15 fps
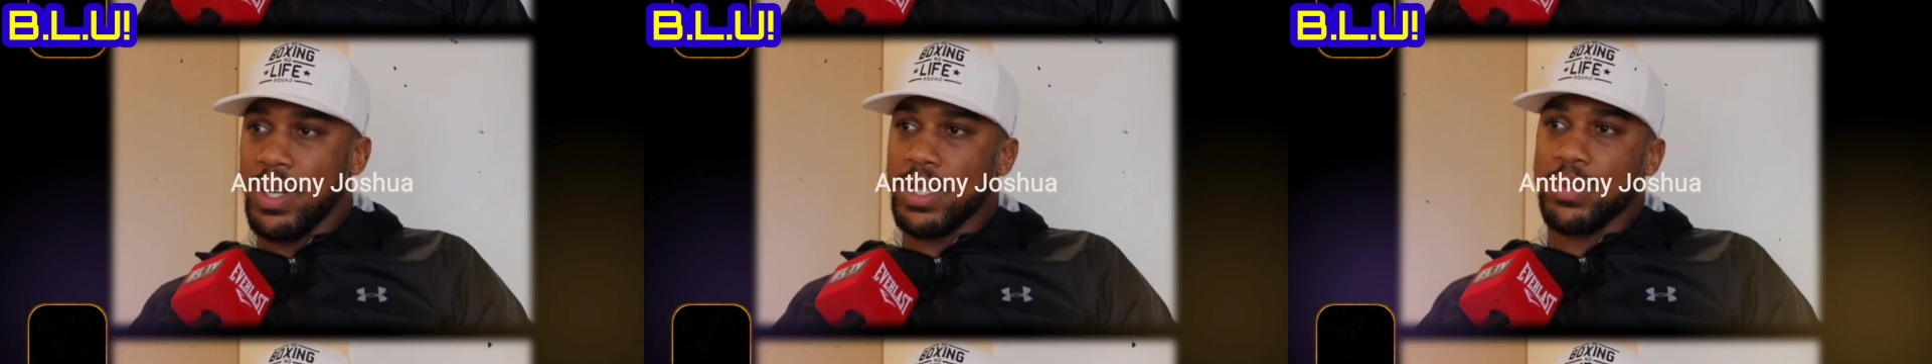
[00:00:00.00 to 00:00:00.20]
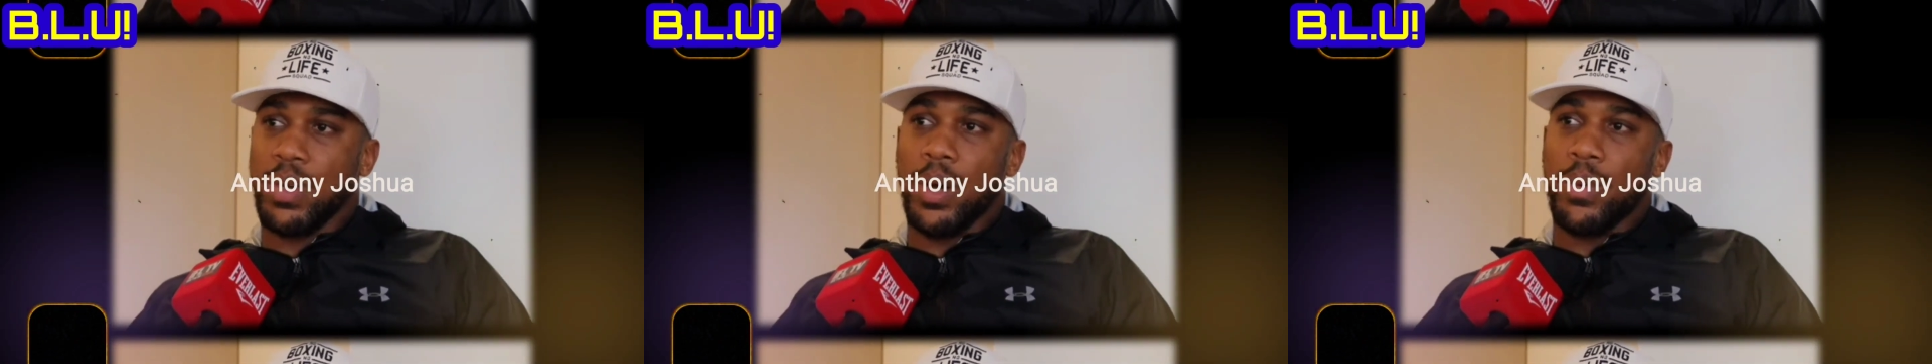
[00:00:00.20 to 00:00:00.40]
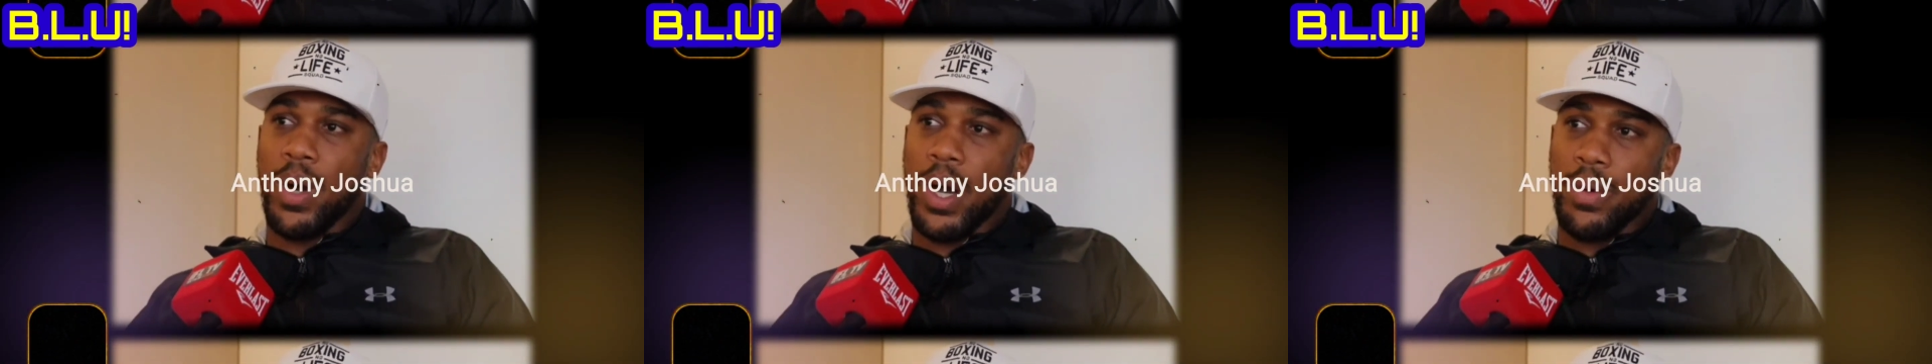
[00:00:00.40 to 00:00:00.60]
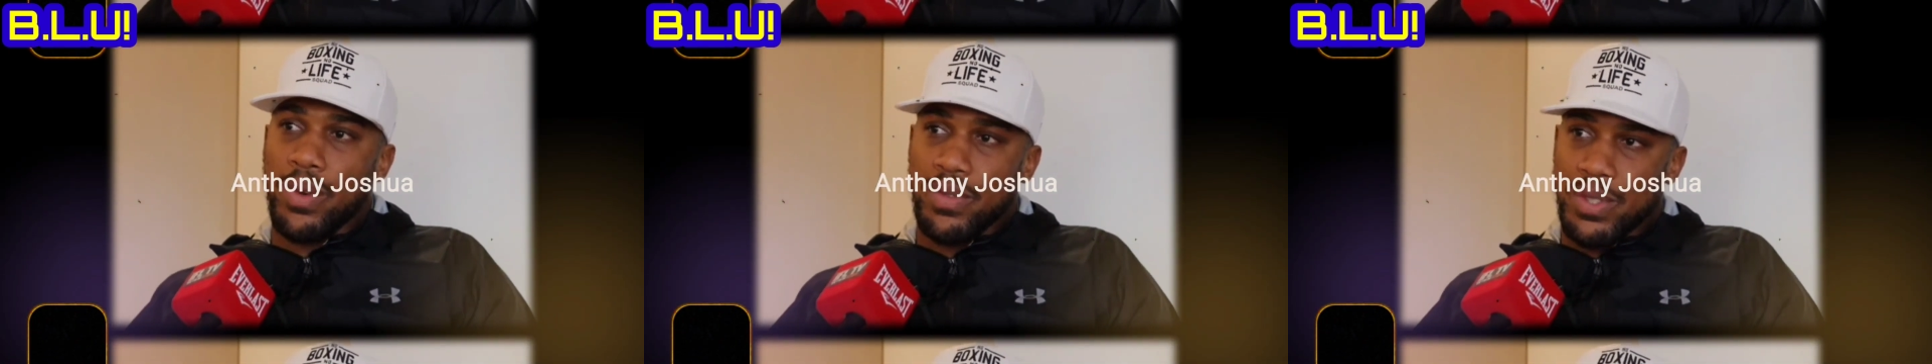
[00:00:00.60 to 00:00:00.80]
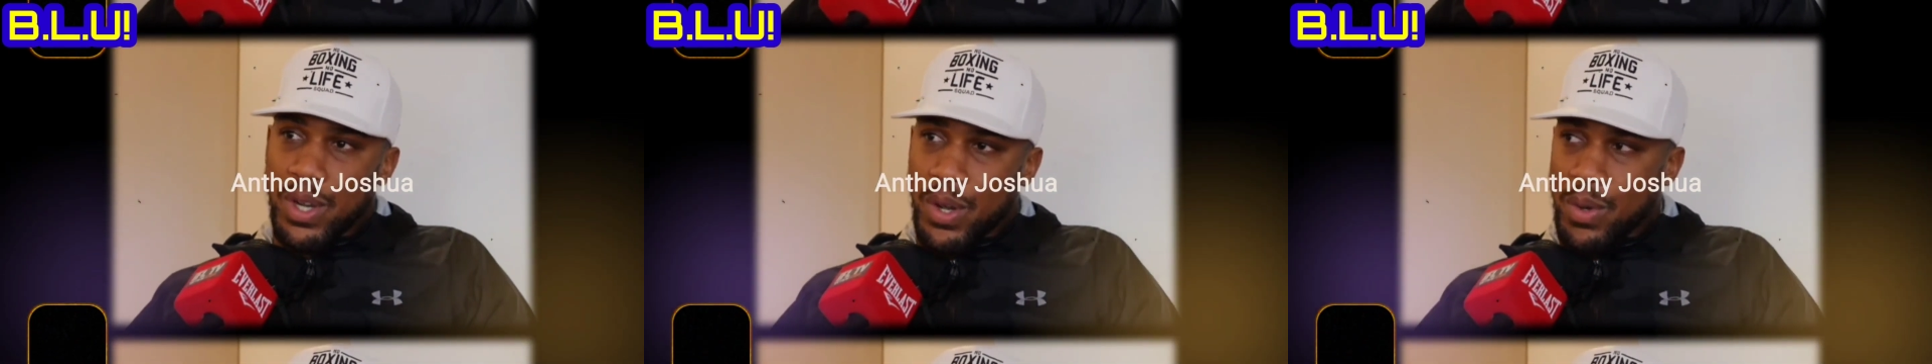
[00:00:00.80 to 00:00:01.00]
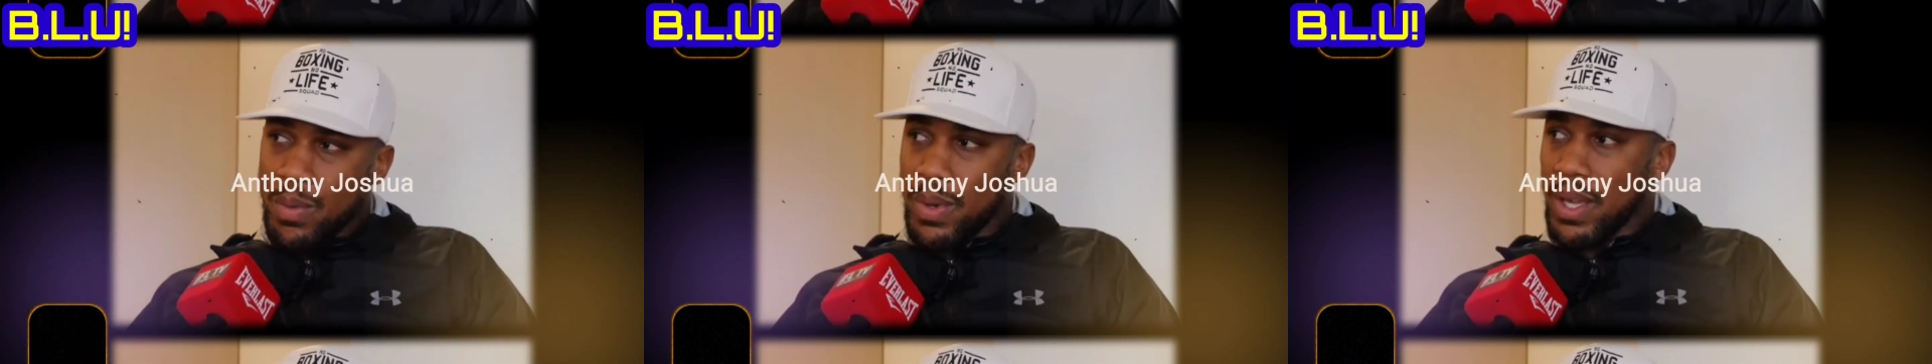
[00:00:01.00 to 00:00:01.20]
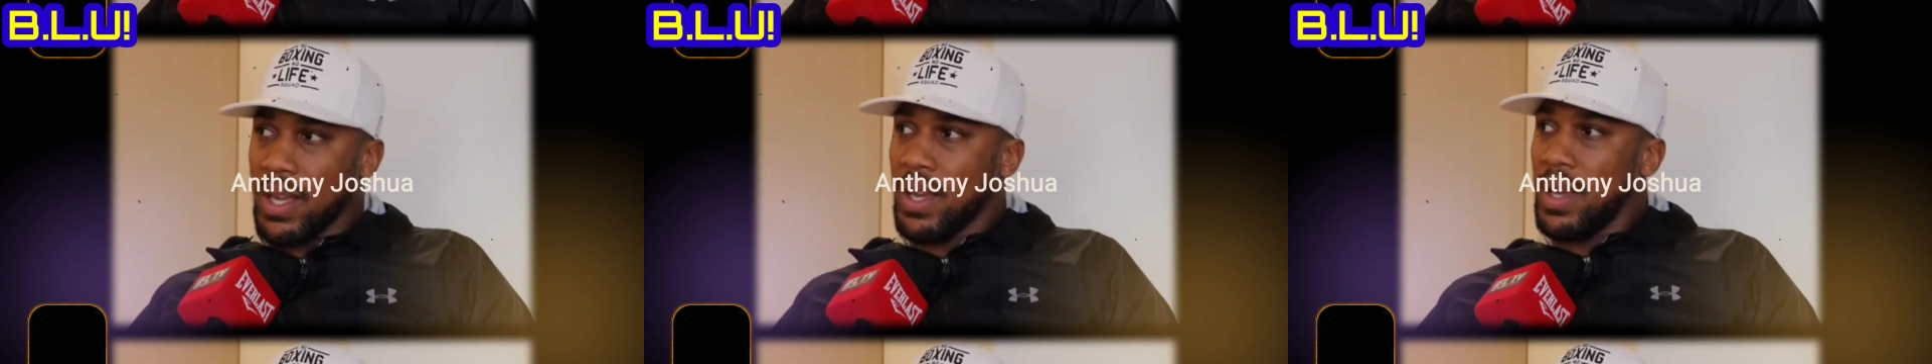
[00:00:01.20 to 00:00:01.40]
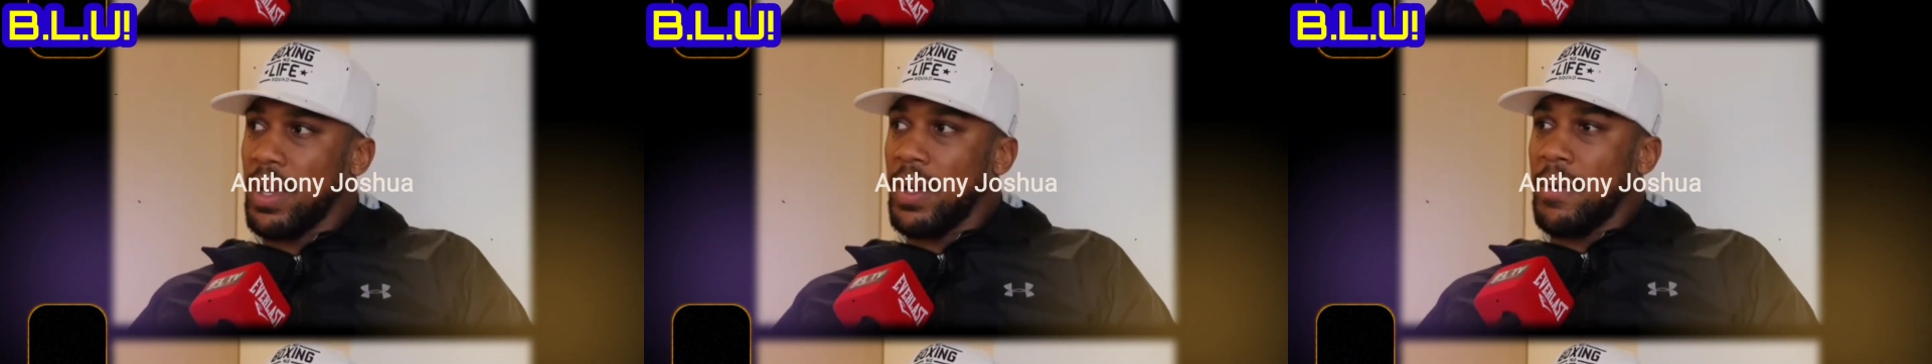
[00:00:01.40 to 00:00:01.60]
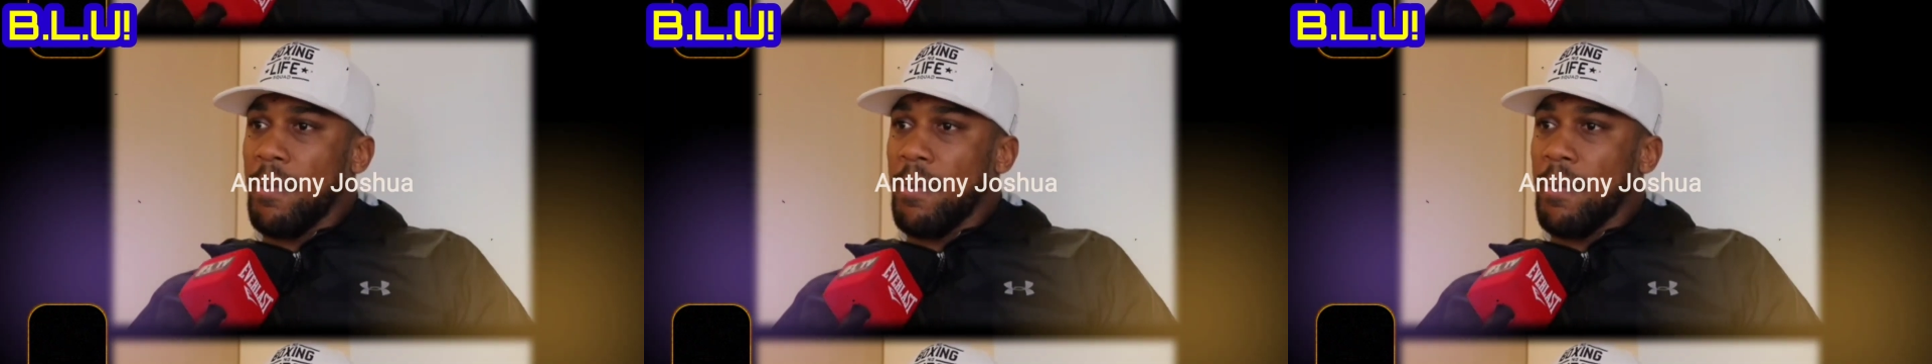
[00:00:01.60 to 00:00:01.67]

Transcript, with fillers: That's why I work with Joby